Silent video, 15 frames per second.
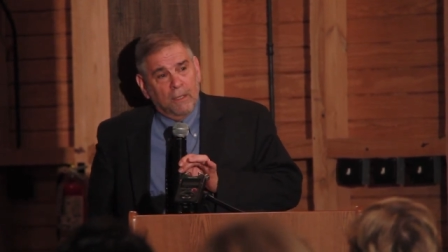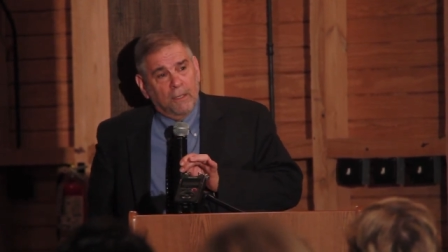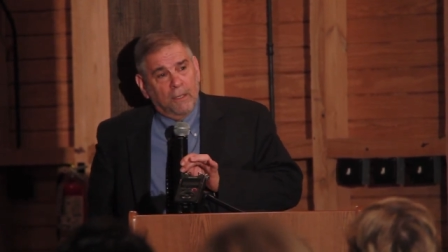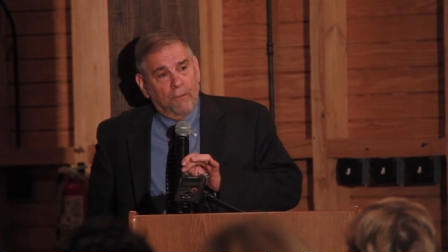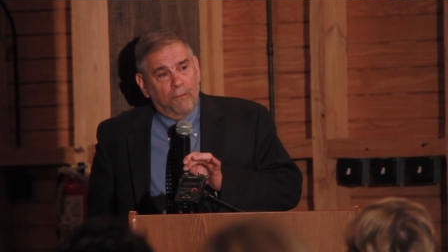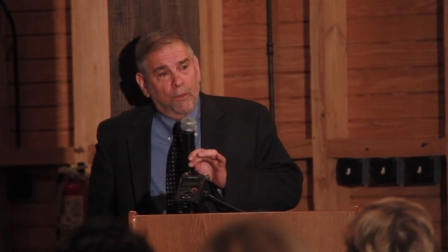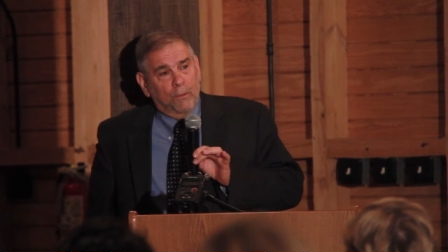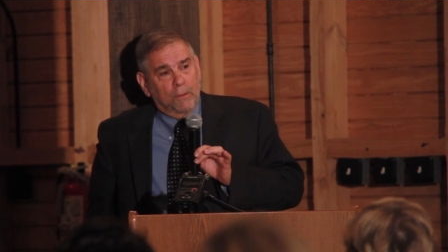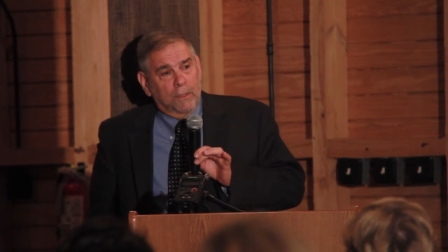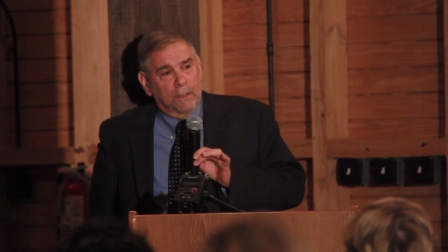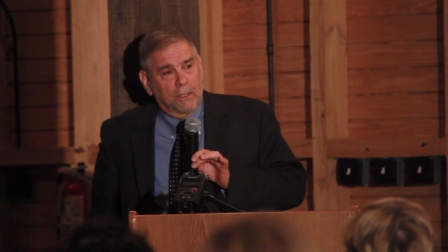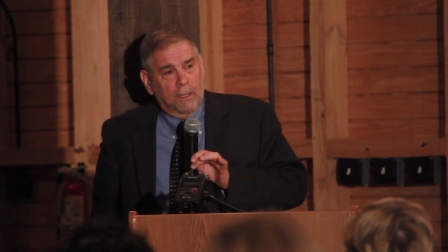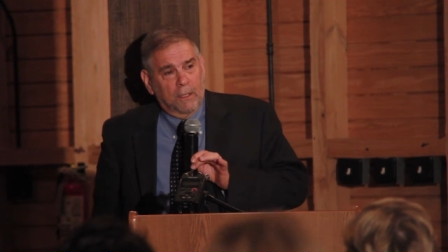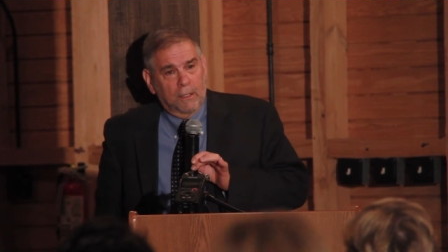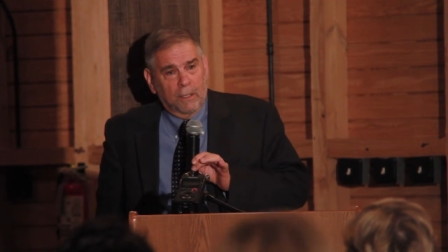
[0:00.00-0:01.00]
give you an,
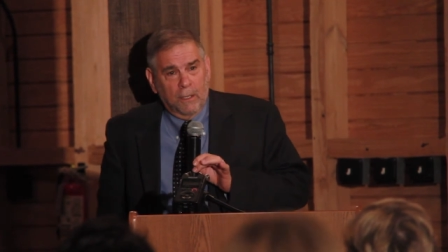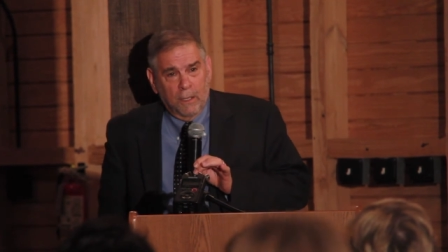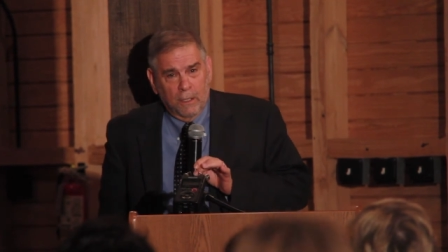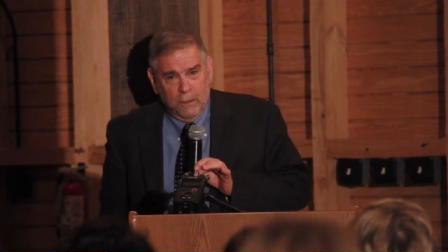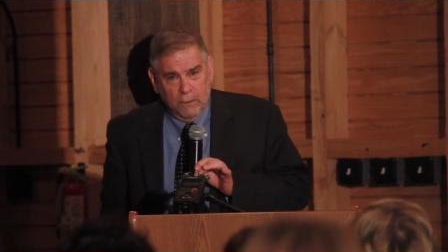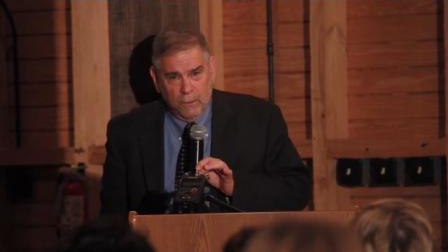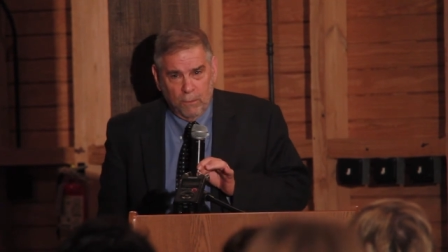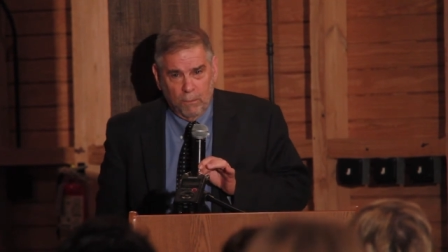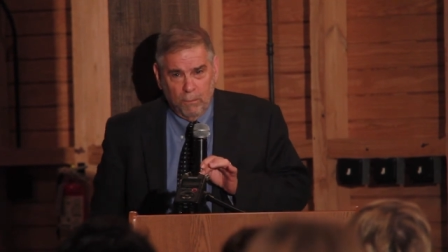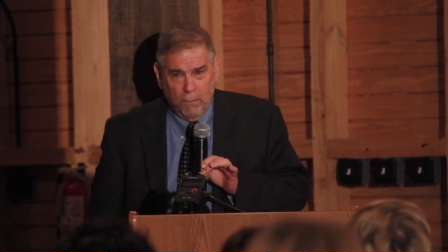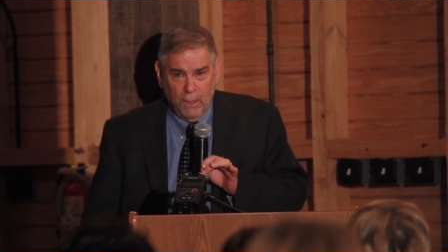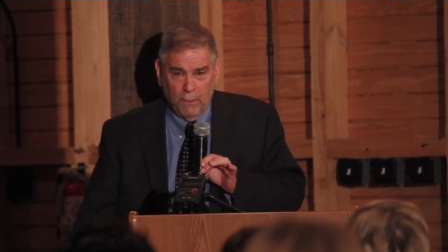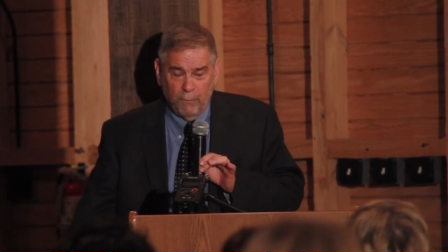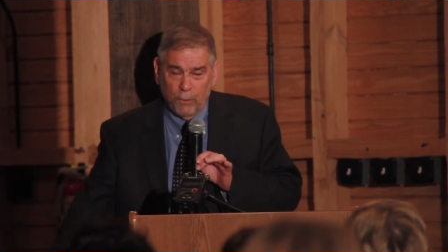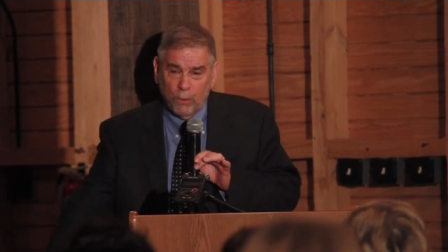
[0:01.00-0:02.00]
an
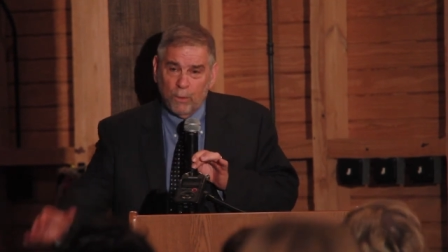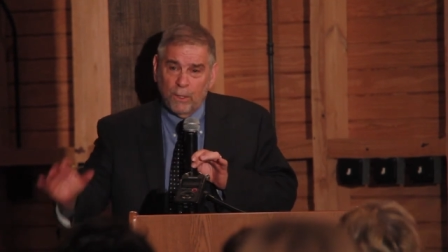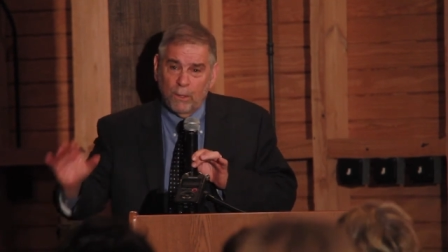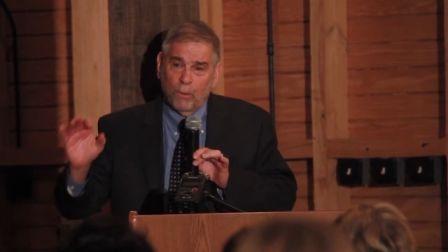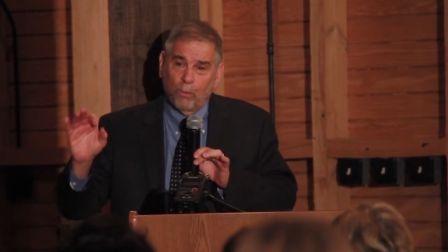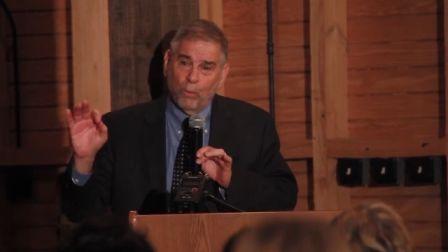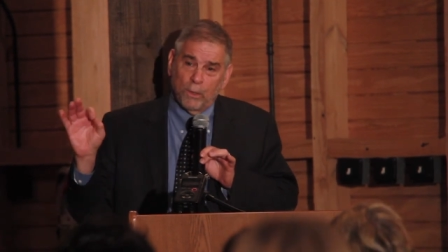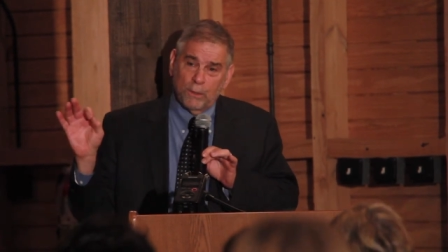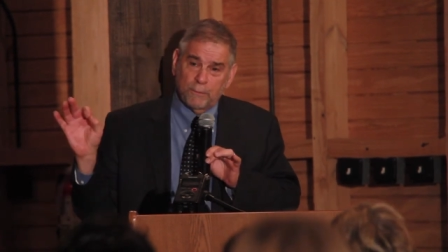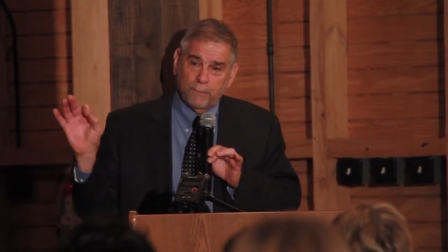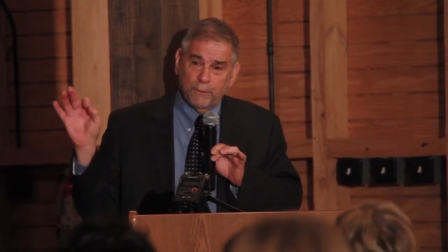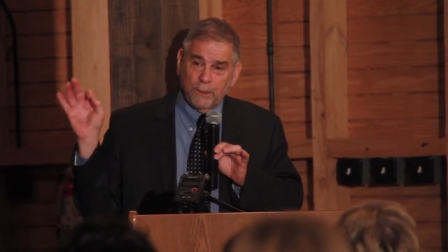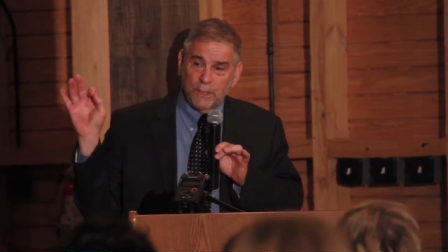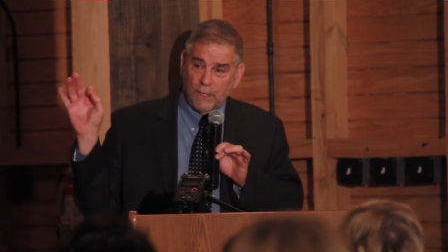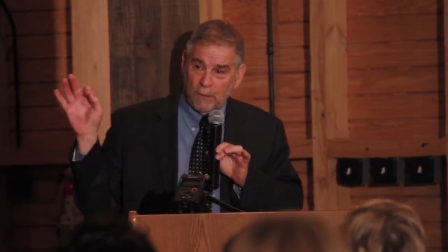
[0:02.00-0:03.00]
many of you here work
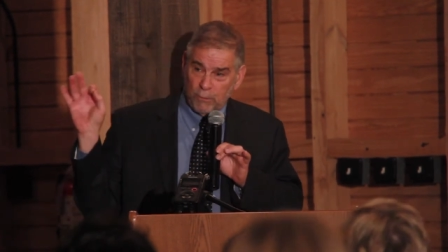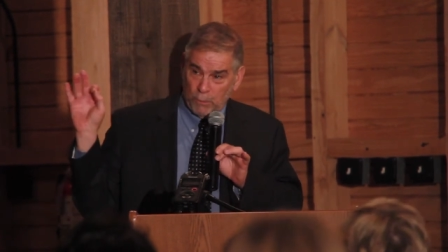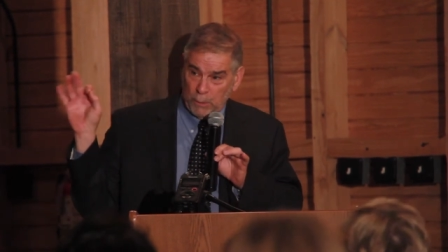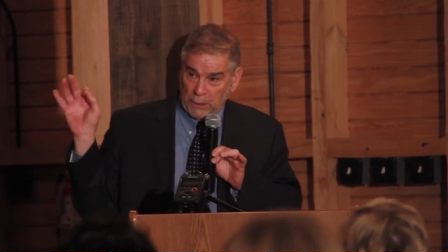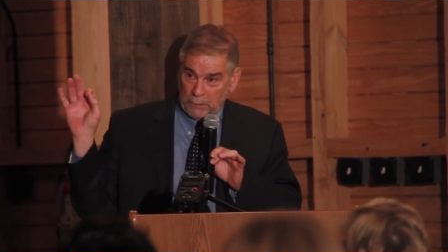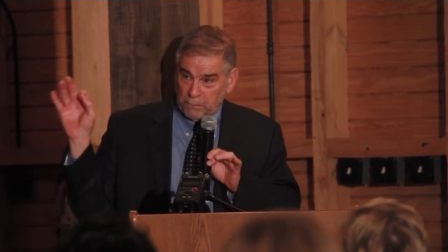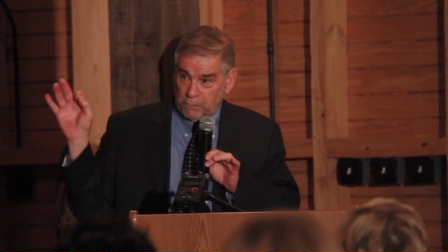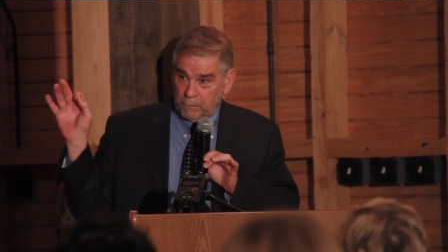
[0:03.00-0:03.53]
for government,